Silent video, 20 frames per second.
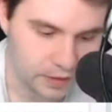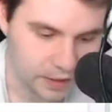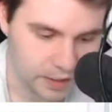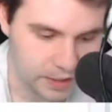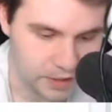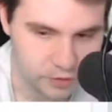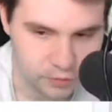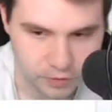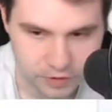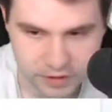
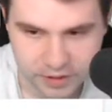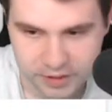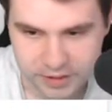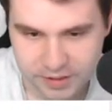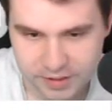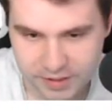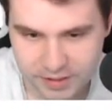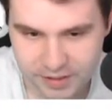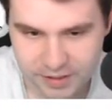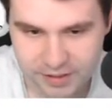Android
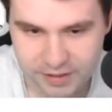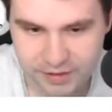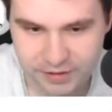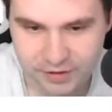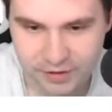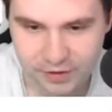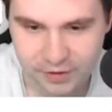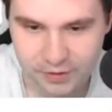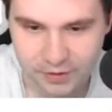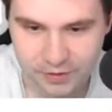
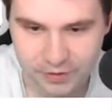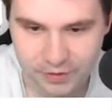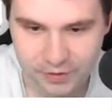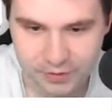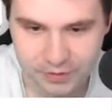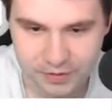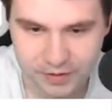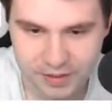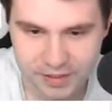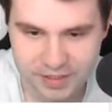18,
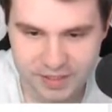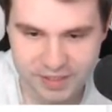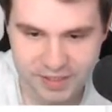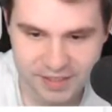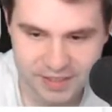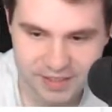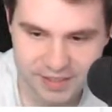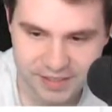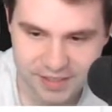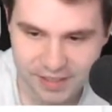although this
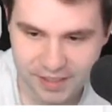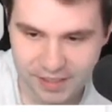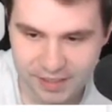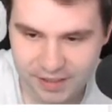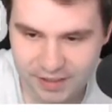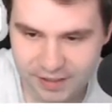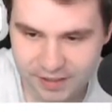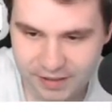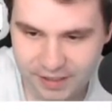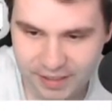is
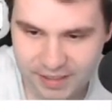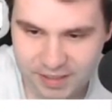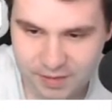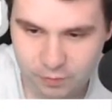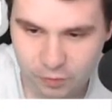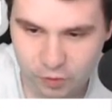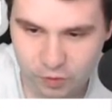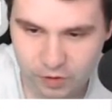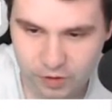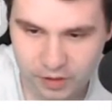that's
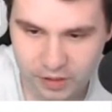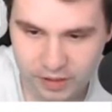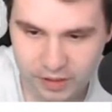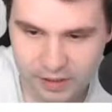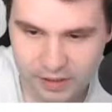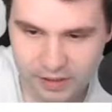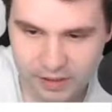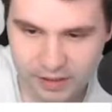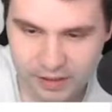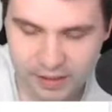more
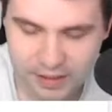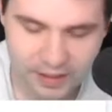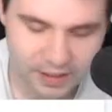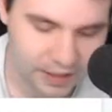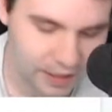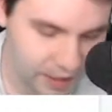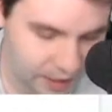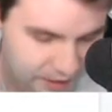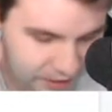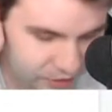
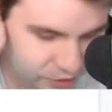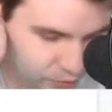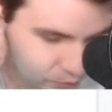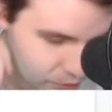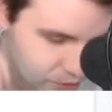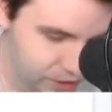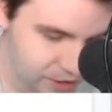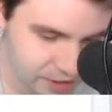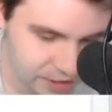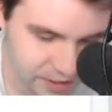
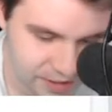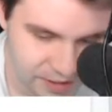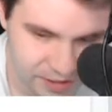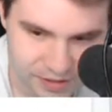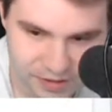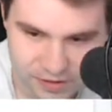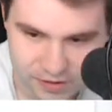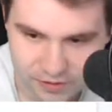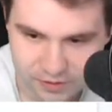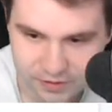androids,
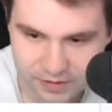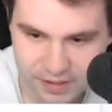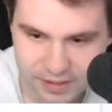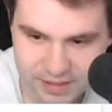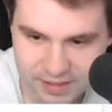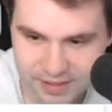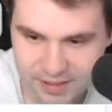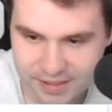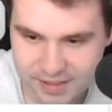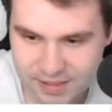so
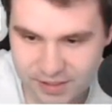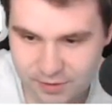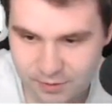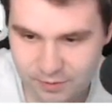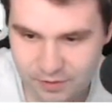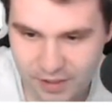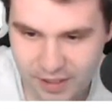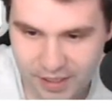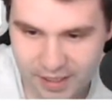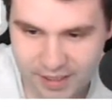let's do
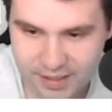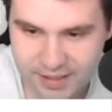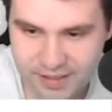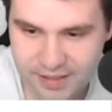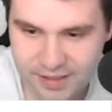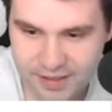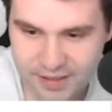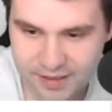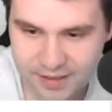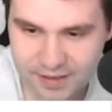that.
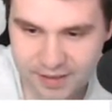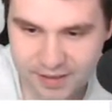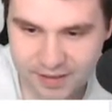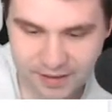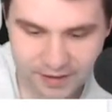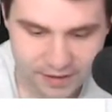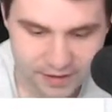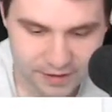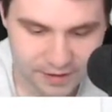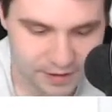
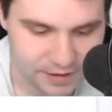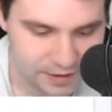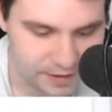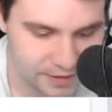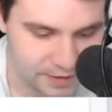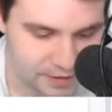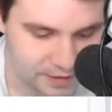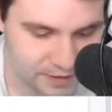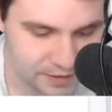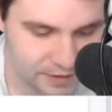And